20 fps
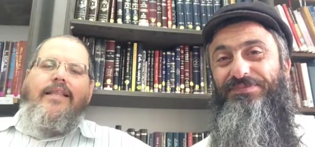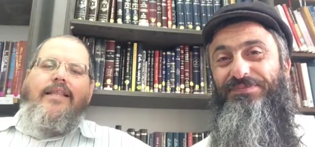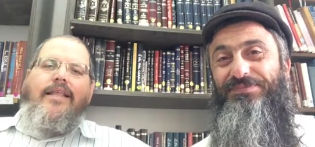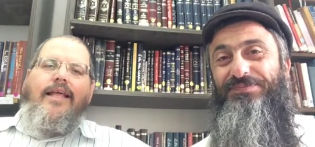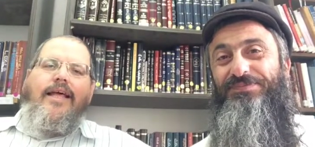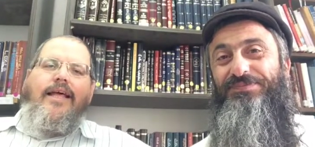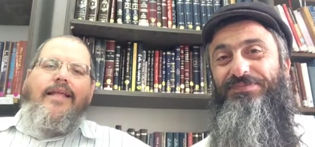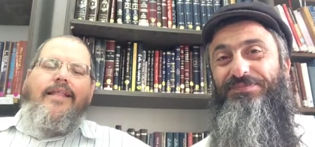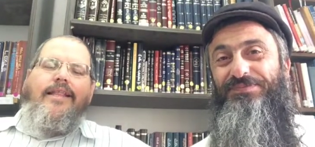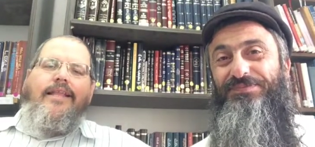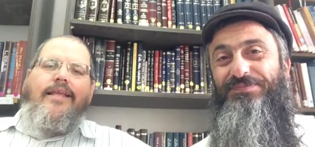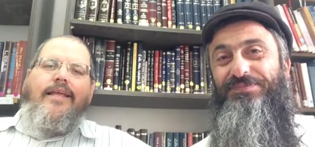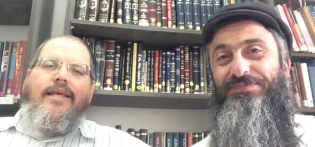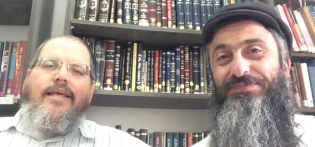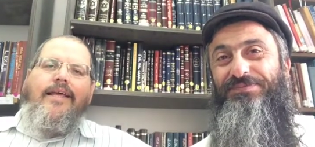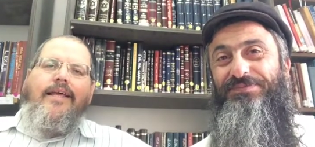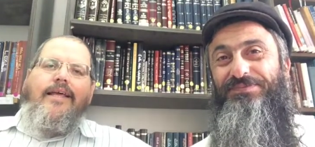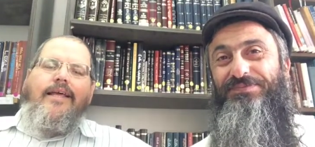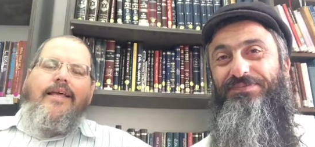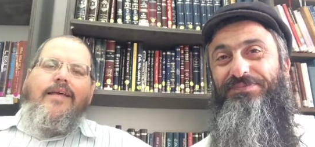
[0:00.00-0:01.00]
Speaker 1: And
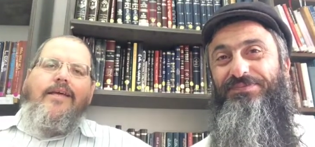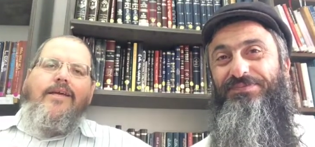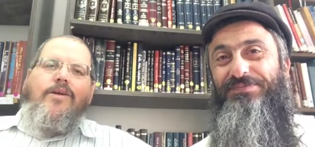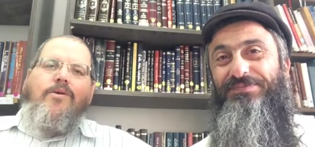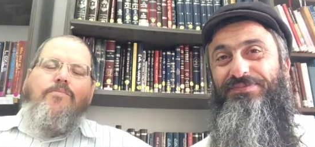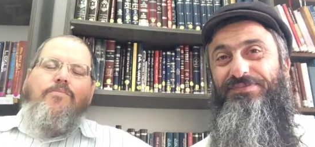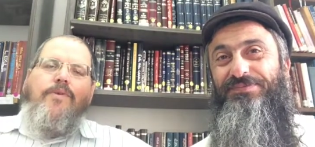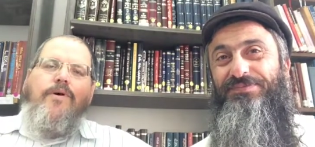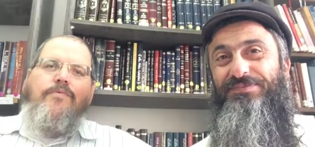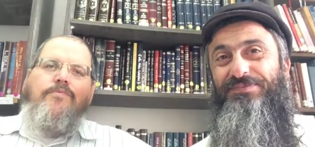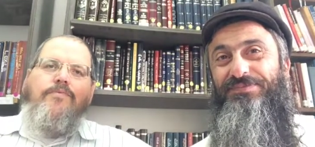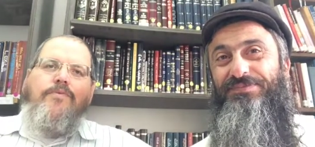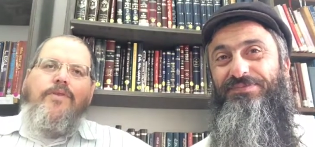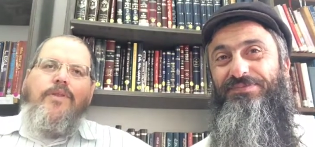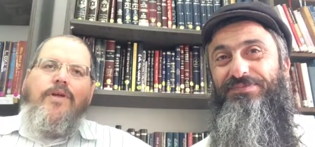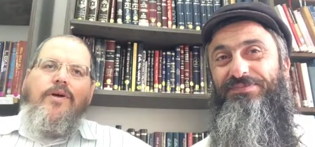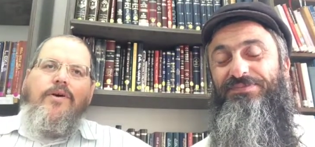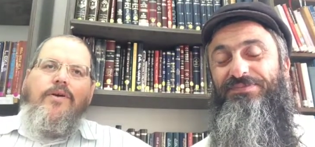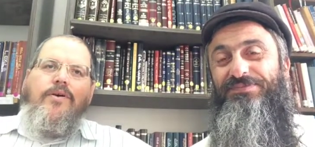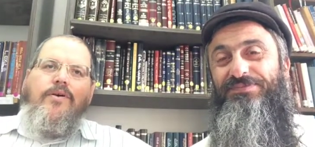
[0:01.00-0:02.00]
you know,
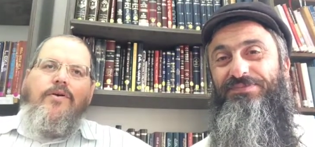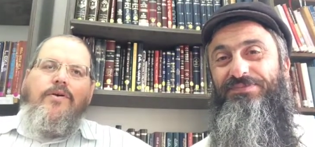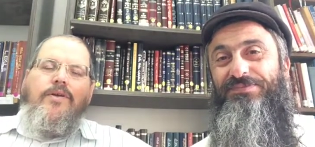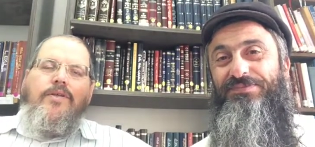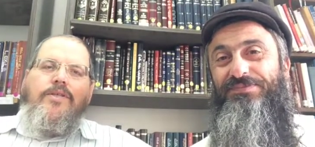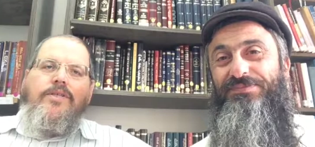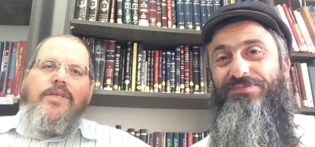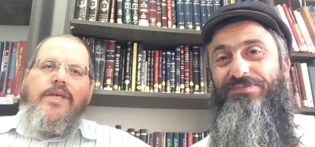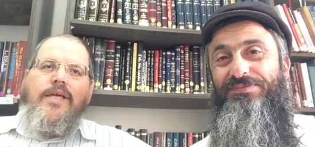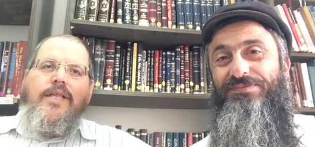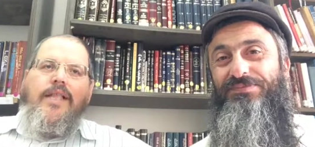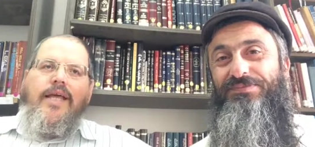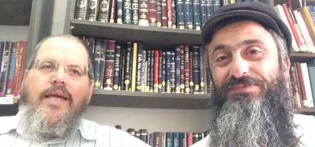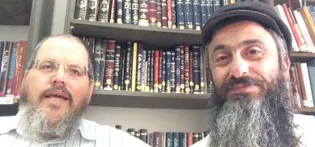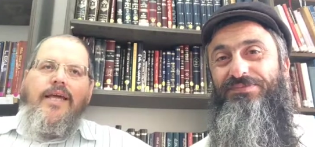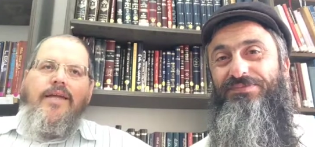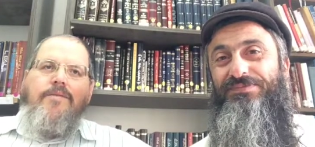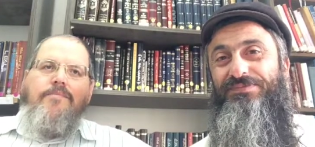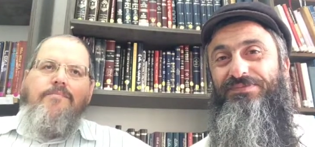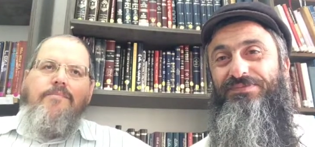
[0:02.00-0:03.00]
Buffalo, you say
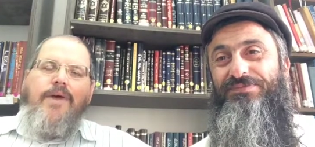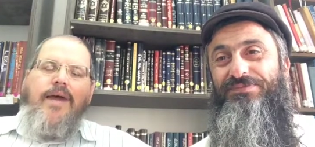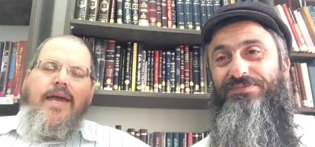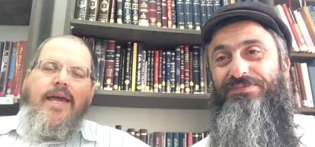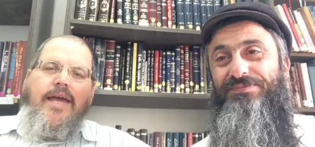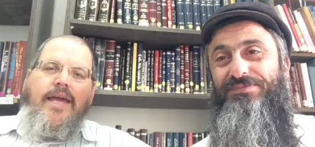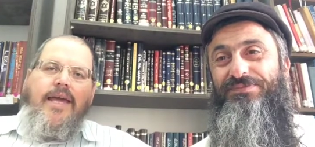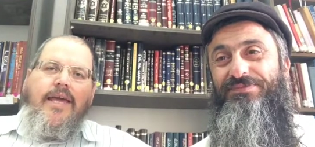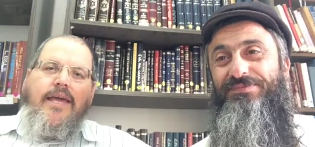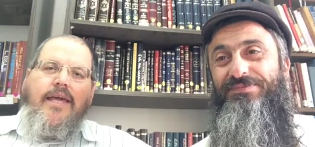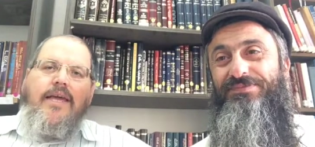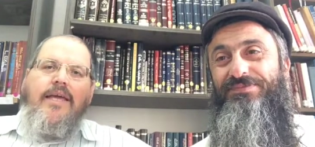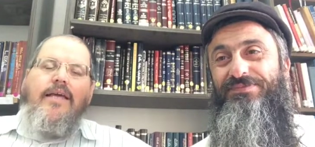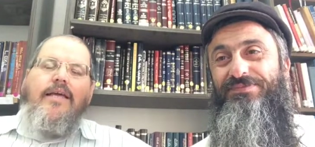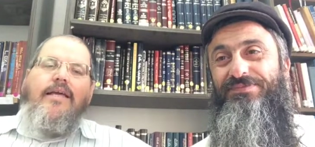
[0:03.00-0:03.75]
like in May,